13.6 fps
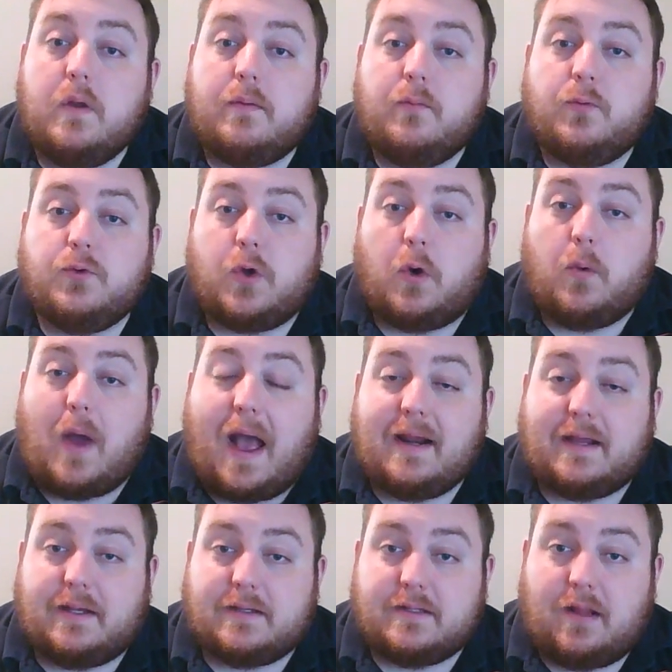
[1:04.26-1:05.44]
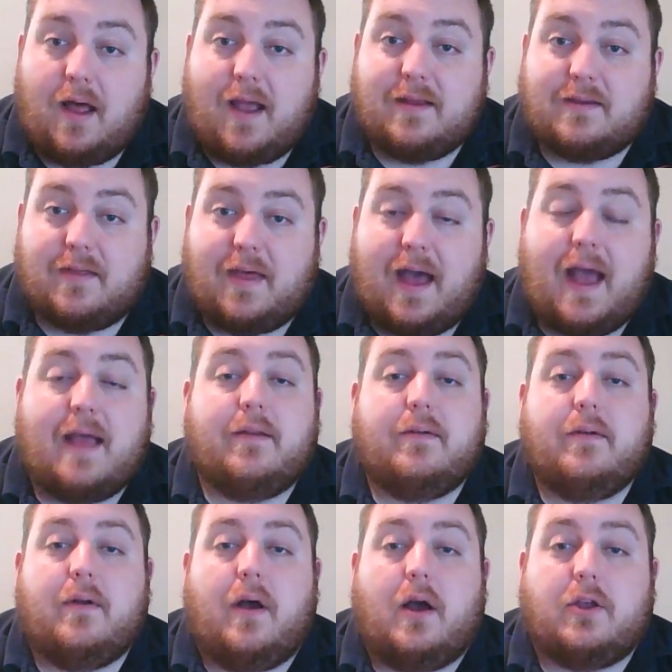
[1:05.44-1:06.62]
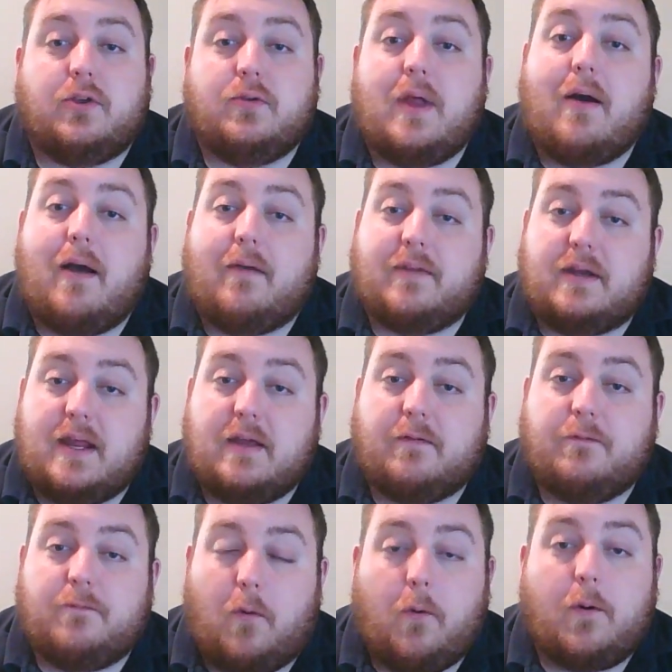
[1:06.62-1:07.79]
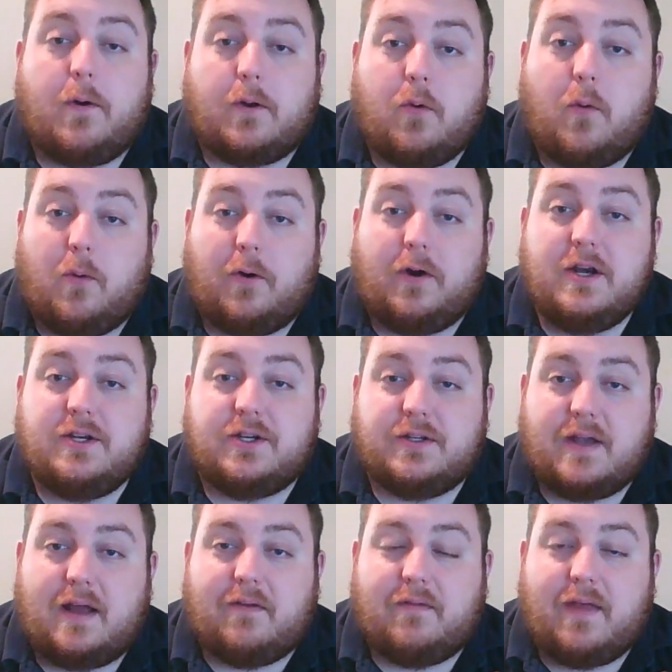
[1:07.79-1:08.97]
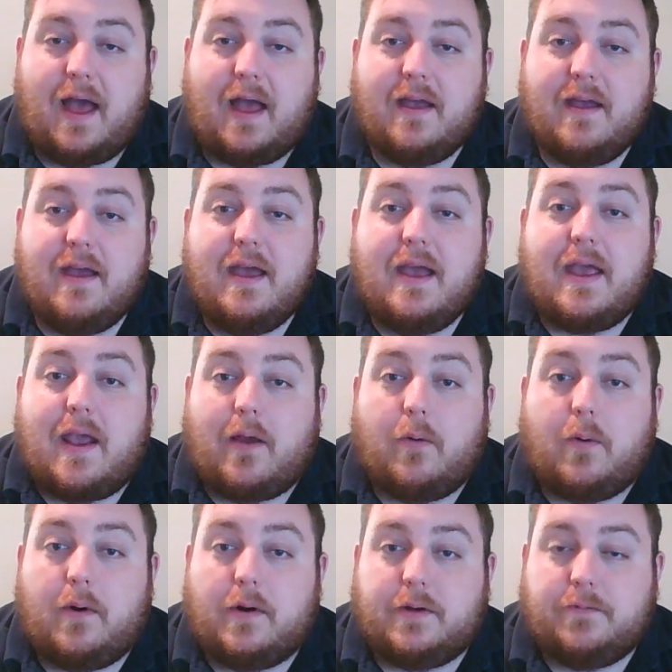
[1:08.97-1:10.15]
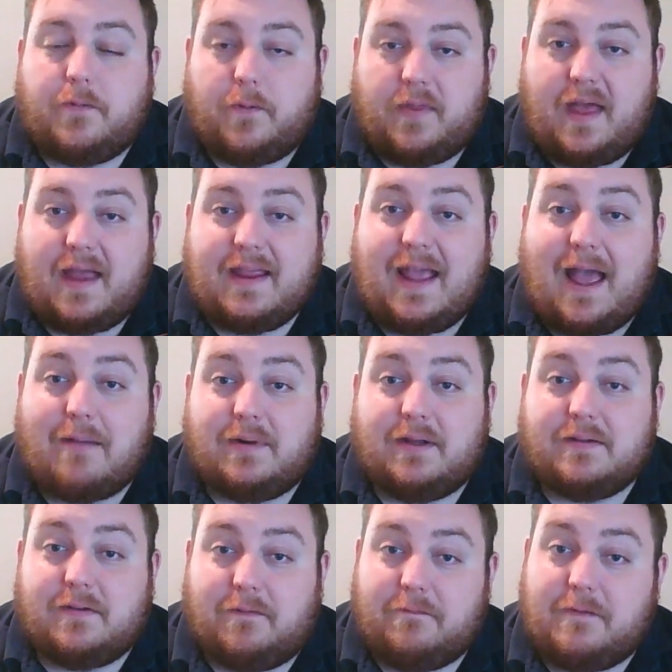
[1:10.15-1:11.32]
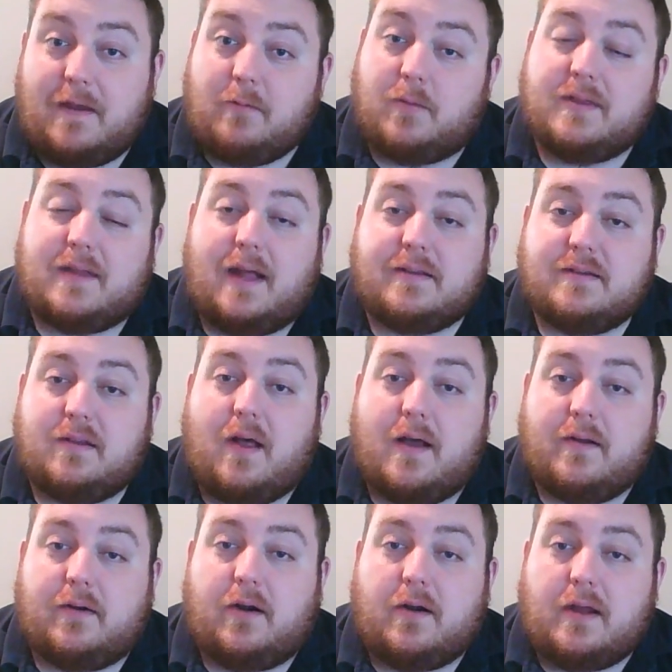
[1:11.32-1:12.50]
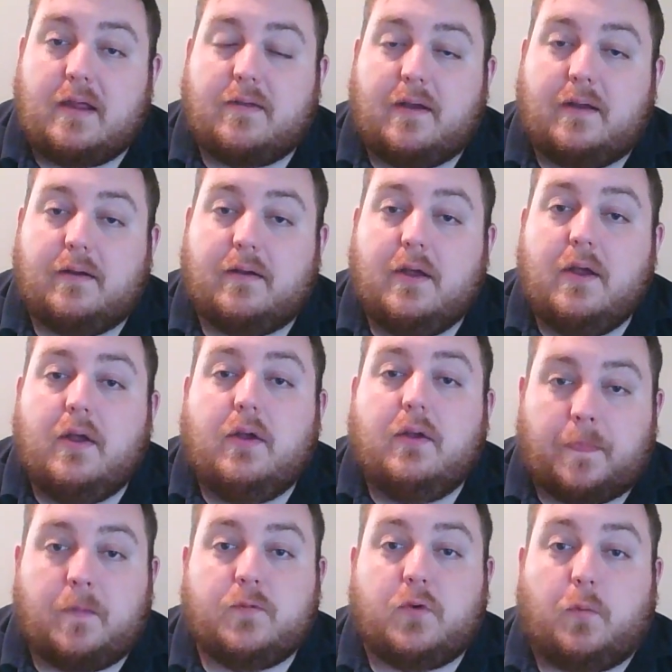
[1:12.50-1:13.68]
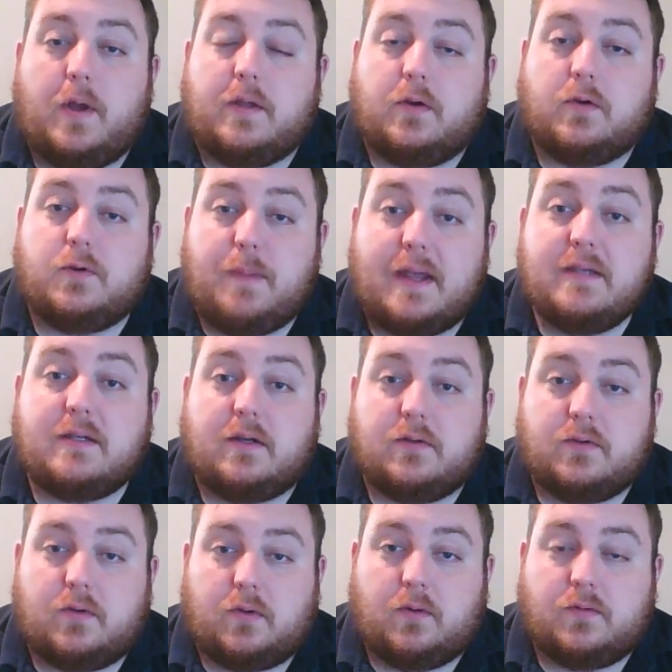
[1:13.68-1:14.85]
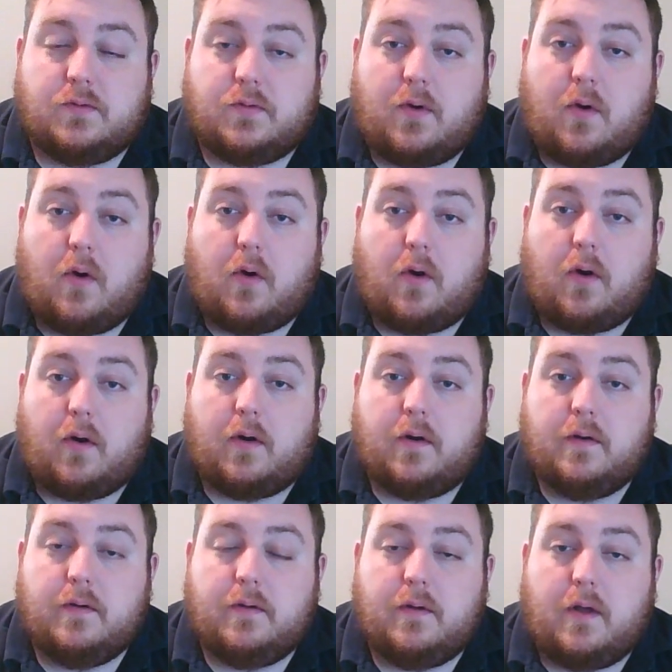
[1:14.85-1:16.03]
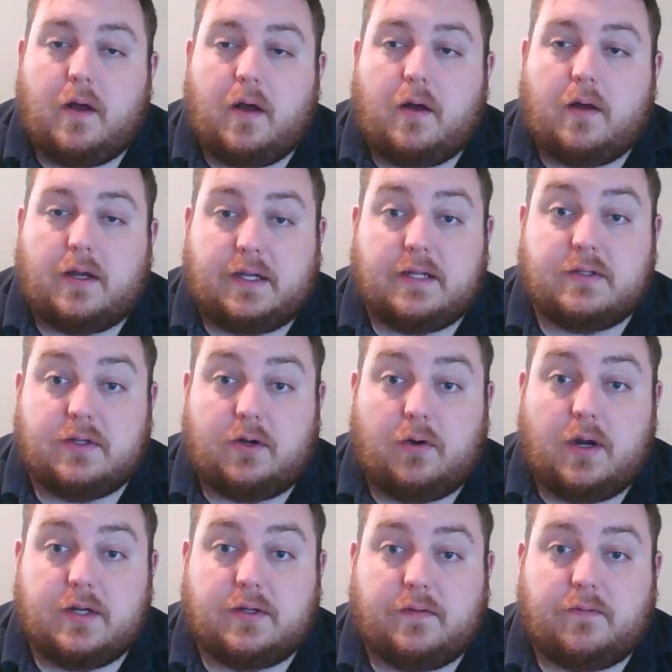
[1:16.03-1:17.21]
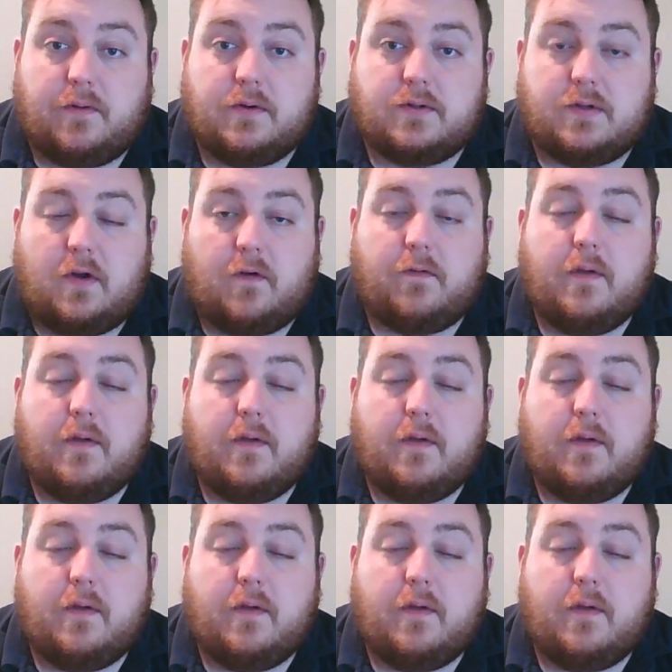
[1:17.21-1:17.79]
So adding a slide to that, you now have to take 4¼ inches out of that in order for that cabinet to fit with that slide underneath it. So when your space concerns are a consideration for yourself,